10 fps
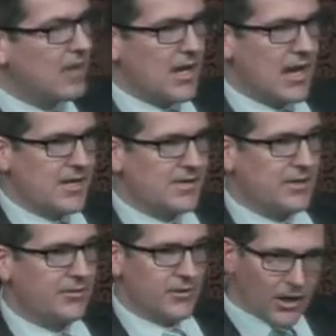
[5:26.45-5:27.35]
And
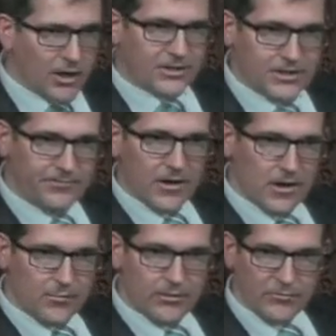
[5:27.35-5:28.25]
there are actually a fair
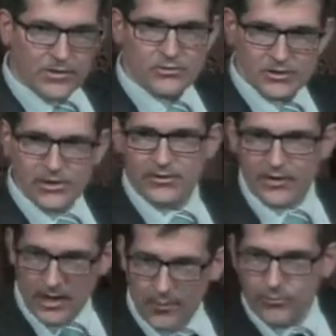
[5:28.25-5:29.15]
number of resources out there to
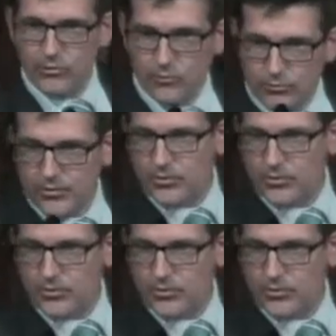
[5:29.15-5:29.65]
help you